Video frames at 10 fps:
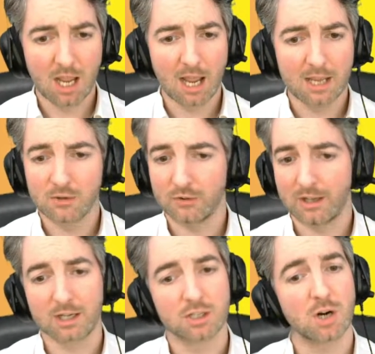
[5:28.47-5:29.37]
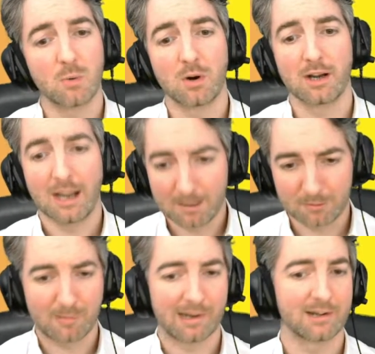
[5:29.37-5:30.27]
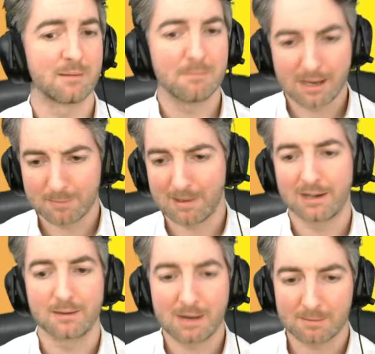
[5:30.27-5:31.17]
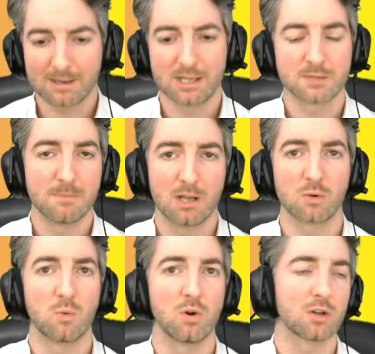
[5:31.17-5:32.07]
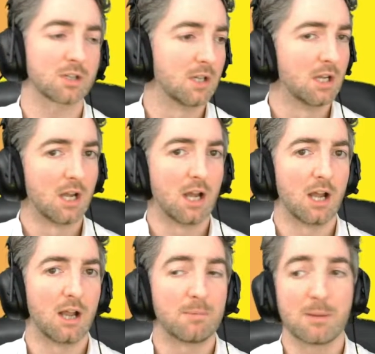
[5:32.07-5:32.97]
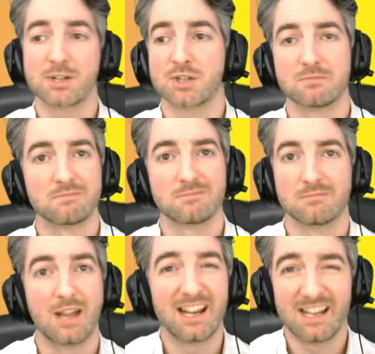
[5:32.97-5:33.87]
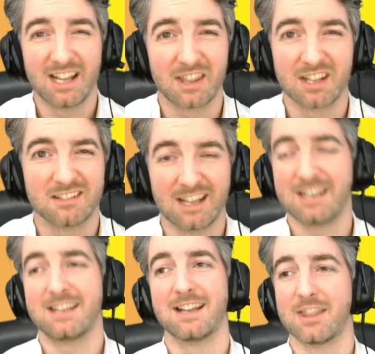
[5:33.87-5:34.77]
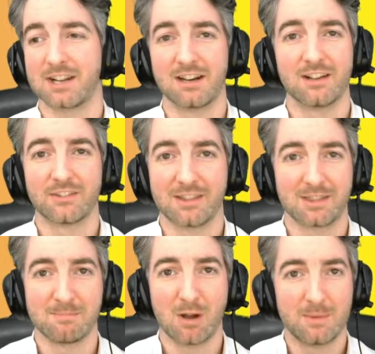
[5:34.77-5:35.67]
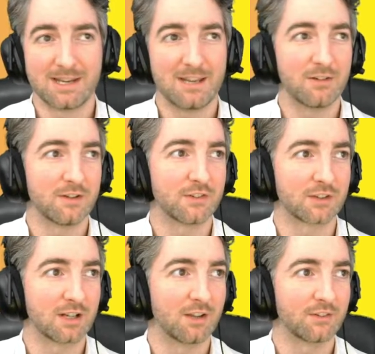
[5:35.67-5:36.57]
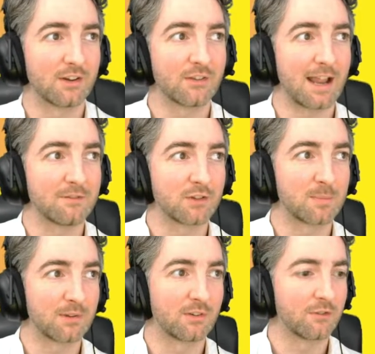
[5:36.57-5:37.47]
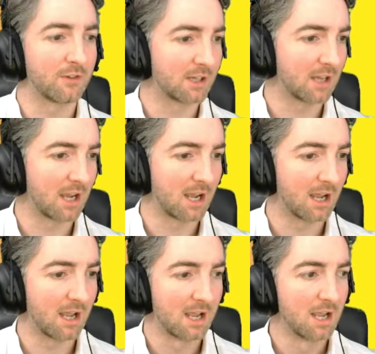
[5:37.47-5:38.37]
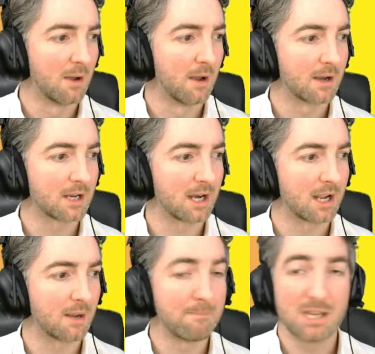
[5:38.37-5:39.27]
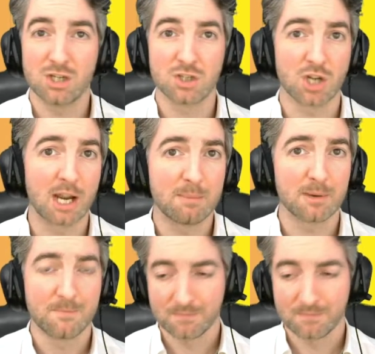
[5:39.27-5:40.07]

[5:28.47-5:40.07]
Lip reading: You see it in Control Warrior, Handbuff Paladin, Mech Mage, Murloc Warlock, pretty much any other class at the moment, even if it's a class that doesn't have a specific kind of minion type.